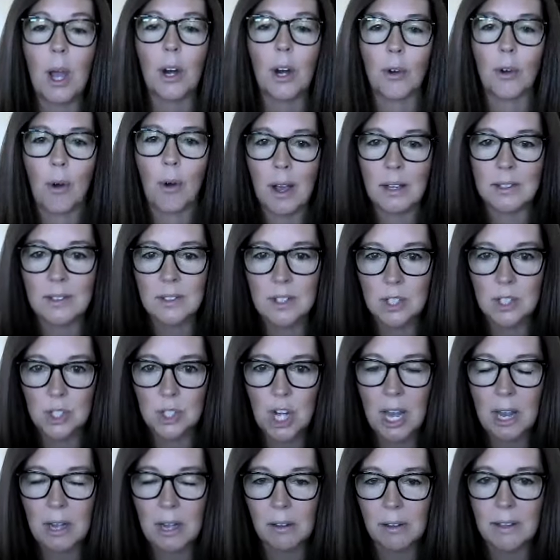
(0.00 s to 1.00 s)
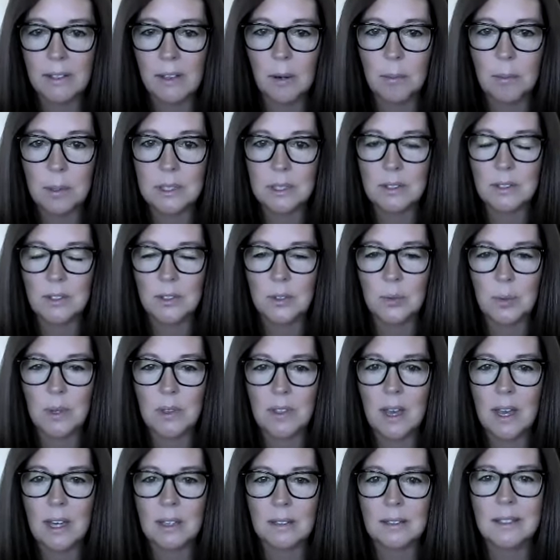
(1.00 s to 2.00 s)
across the channel in their business
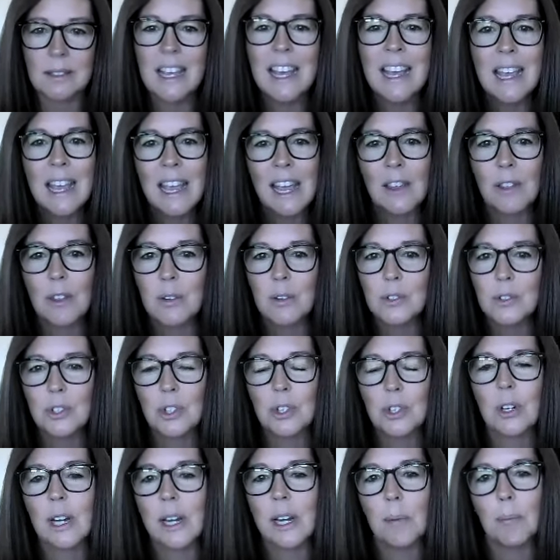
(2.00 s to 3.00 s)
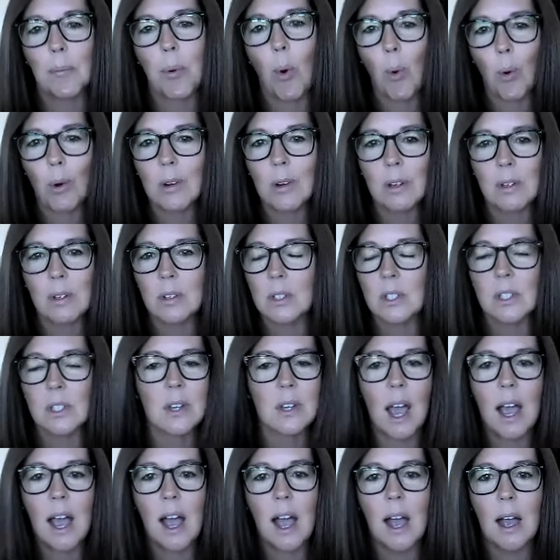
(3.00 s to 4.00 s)
with us and those are important
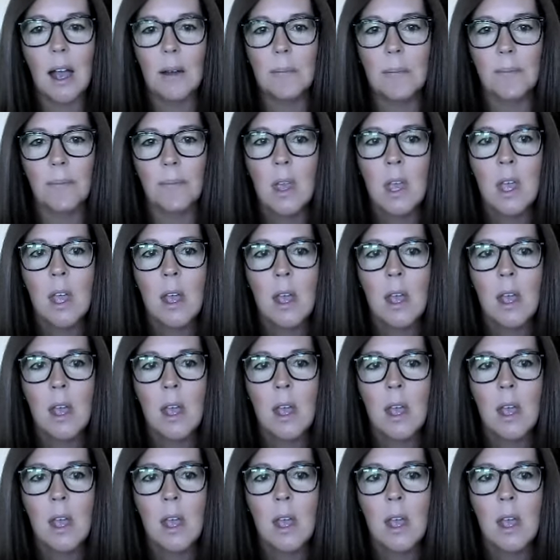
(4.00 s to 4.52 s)
um,